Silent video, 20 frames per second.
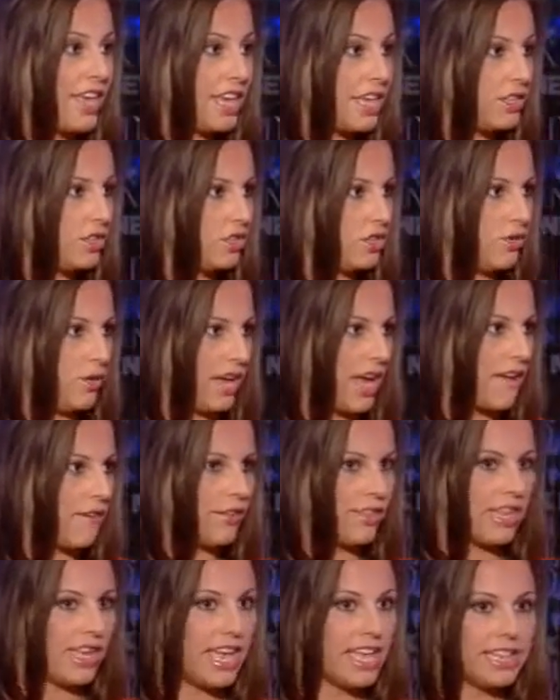think he's doing
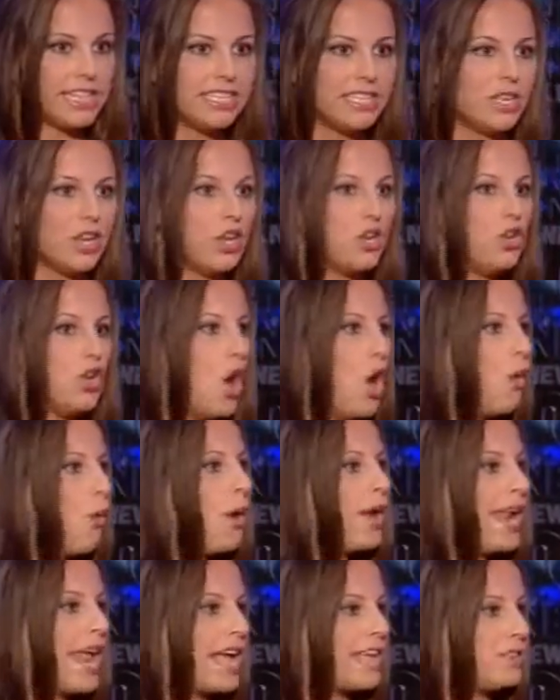everything he Listen, no
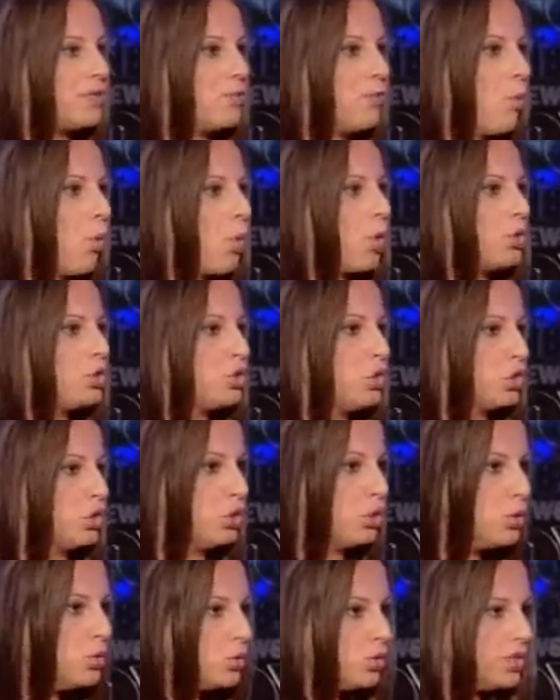one has more to
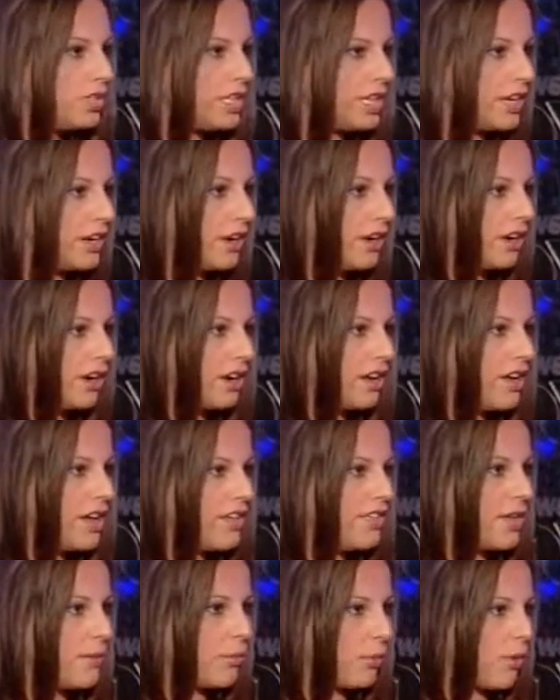lose here
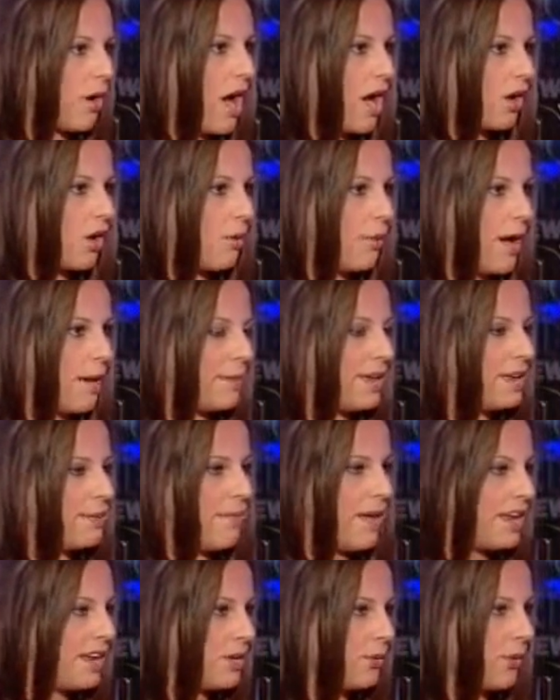than Barack Obama. In
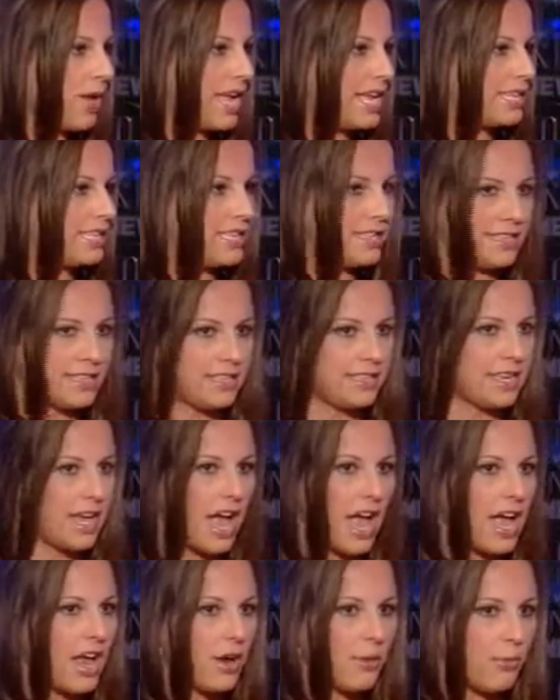many ways, his
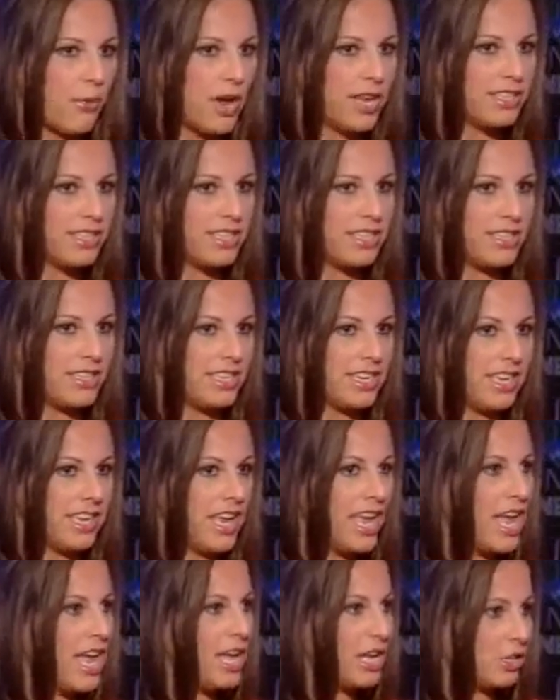entire presidency presidency
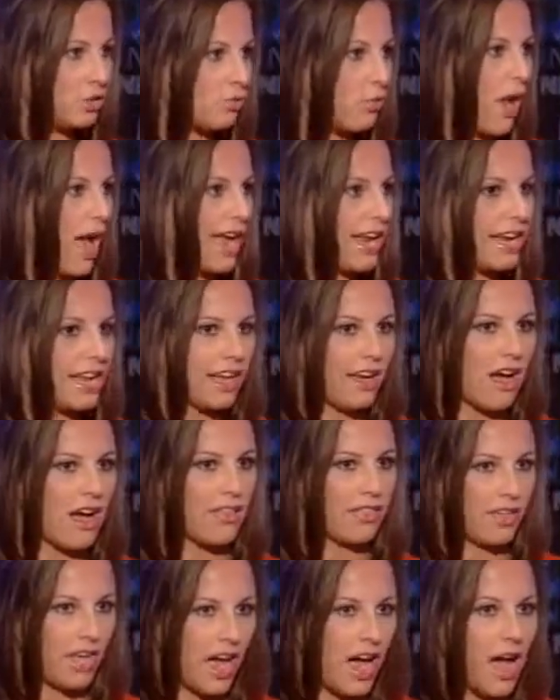is riding
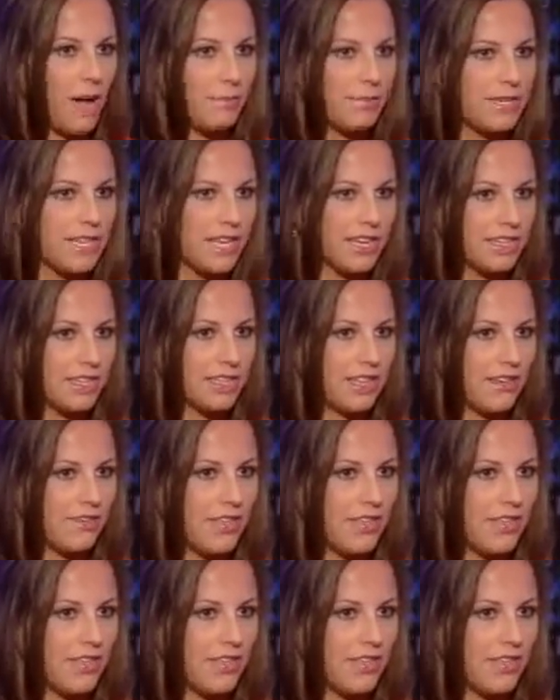on the optics